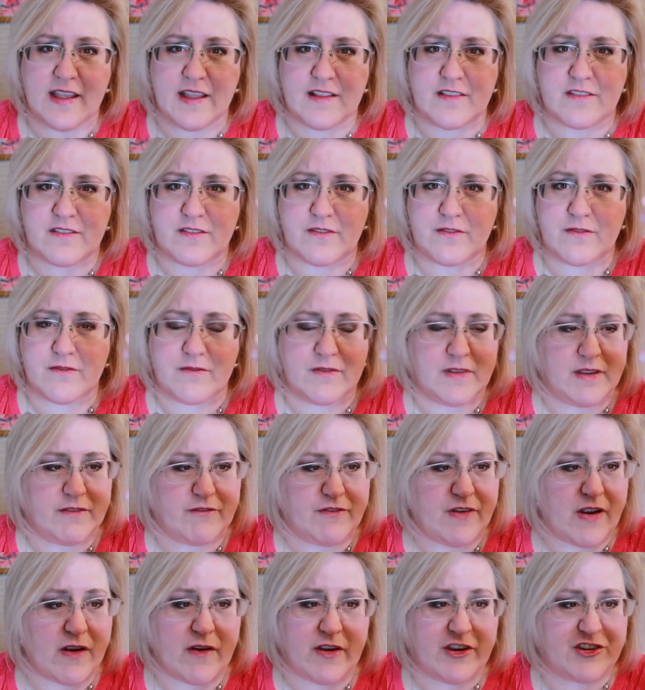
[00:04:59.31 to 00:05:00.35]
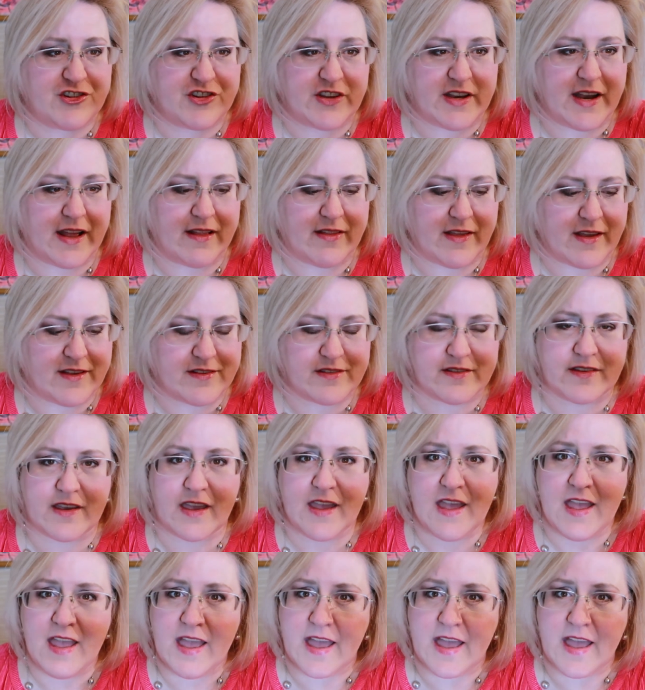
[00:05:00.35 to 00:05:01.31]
It's very Chanel-esque.